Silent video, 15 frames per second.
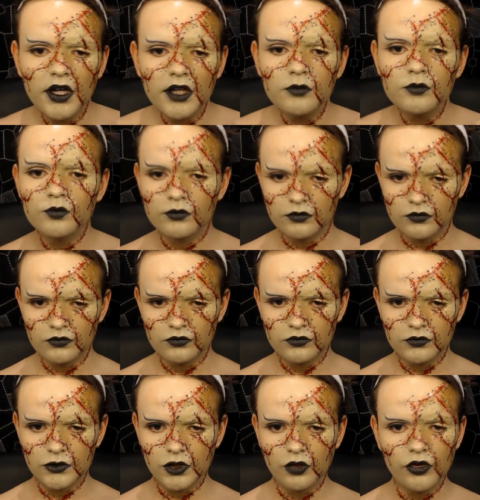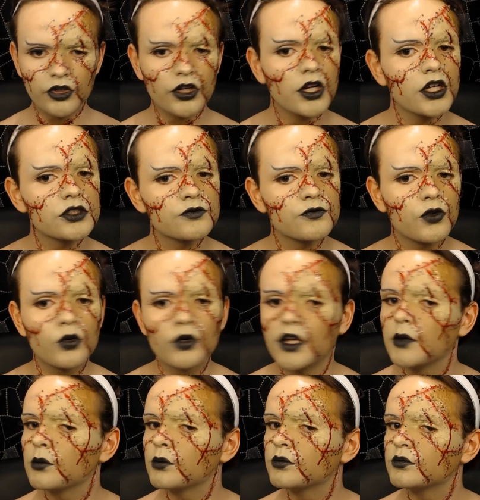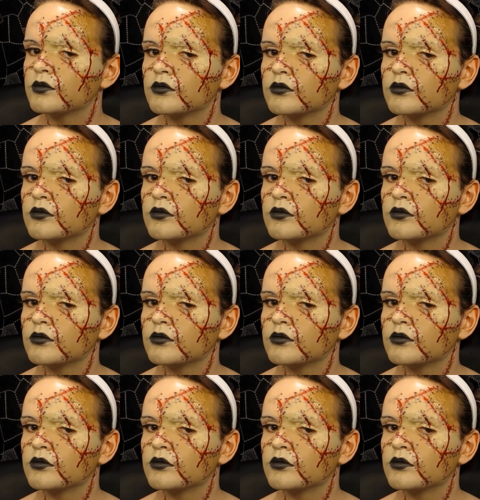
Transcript: Okay. So really nice full lip.